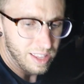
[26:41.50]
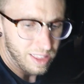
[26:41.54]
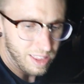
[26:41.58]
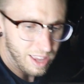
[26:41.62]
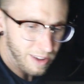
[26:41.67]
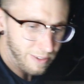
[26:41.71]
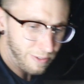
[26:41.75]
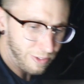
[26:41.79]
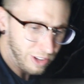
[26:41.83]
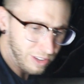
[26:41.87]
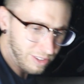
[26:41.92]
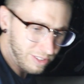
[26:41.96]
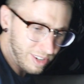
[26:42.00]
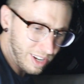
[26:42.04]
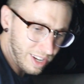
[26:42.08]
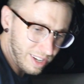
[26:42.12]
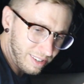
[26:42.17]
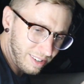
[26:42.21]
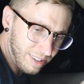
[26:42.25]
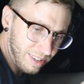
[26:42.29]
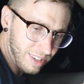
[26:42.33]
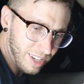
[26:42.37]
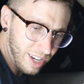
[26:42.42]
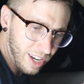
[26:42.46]
That feels
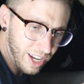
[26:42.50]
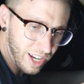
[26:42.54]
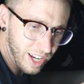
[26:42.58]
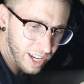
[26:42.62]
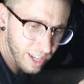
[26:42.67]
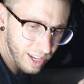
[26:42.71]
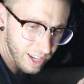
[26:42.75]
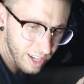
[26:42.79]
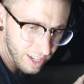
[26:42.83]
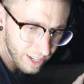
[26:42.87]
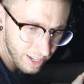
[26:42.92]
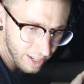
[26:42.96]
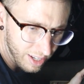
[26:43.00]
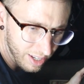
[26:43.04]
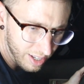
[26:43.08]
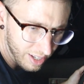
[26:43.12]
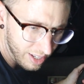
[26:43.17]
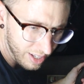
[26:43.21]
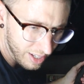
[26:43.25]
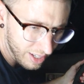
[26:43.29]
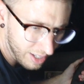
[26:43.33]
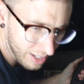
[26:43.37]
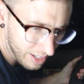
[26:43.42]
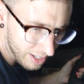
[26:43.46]
nice and tight.
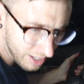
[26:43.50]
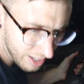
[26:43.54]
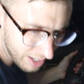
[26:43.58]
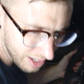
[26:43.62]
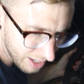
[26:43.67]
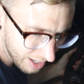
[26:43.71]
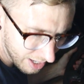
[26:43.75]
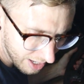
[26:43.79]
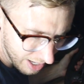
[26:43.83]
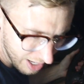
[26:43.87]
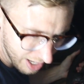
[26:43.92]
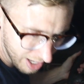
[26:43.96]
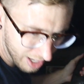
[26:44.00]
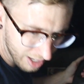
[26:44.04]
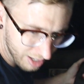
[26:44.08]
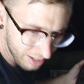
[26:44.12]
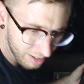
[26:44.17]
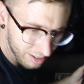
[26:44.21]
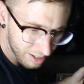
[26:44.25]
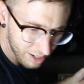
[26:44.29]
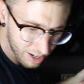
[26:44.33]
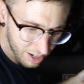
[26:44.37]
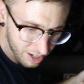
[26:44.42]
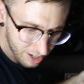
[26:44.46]

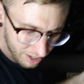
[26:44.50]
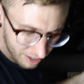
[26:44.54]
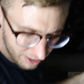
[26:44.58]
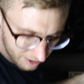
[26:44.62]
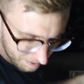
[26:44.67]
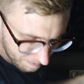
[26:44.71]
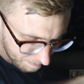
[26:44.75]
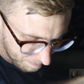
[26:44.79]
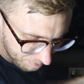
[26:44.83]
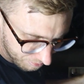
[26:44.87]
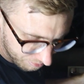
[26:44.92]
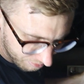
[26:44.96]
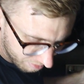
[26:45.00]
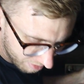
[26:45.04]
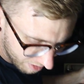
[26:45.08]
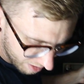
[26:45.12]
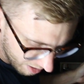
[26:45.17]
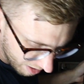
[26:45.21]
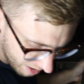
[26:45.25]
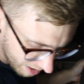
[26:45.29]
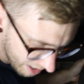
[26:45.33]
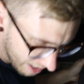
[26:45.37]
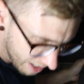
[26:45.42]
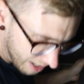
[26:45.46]
And now
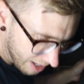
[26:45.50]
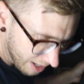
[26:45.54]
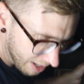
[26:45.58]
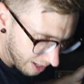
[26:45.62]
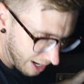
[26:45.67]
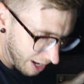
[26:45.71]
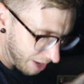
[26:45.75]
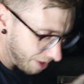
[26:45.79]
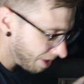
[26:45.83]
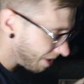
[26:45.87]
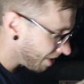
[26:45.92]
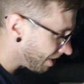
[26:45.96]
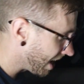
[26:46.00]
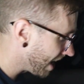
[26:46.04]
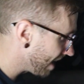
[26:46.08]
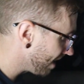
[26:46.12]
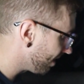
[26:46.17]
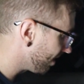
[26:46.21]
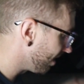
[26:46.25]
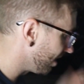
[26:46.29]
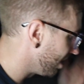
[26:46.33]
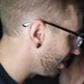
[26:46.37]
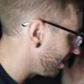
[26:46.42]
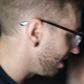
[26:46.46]
that
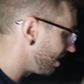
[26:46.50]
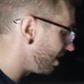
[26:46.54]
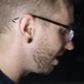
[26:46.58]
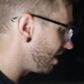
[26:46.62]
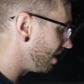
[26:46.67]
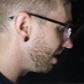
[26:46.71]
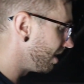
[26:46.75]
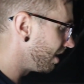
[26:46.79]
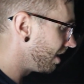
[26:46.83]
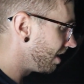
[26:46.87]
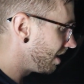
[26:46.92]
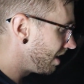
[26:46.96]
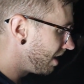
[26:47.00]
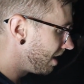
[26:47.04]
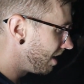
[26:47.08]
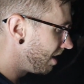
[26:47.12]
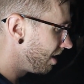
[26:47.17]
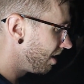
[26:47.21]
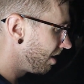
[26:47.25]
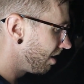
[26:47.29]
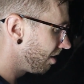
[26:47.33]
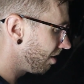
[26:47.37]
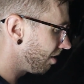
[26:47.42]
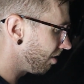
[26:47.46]
that's in,
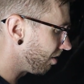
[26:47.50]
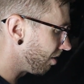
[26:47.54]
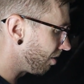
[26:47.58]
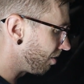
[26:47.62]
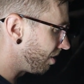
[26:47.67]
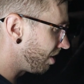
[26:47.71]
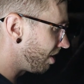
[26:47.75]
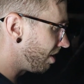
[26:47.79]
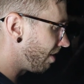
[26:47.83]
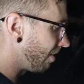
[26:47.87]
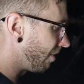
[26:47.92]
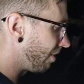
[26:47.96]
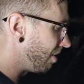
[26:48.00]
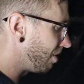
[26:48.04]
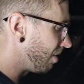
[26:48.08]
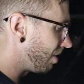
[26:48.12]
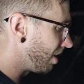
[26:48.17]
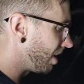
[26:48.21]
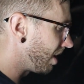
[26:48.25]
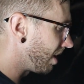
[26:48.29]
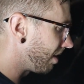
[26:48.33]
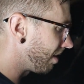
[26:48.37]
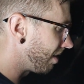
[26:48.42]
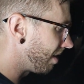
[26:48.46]
there's only a few
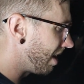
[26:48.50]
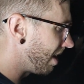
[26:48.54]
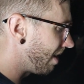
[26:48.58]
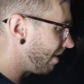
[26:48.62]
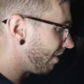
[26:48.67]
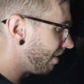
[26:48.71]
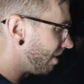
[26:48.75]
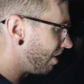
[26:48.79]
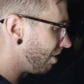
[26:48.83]
things left.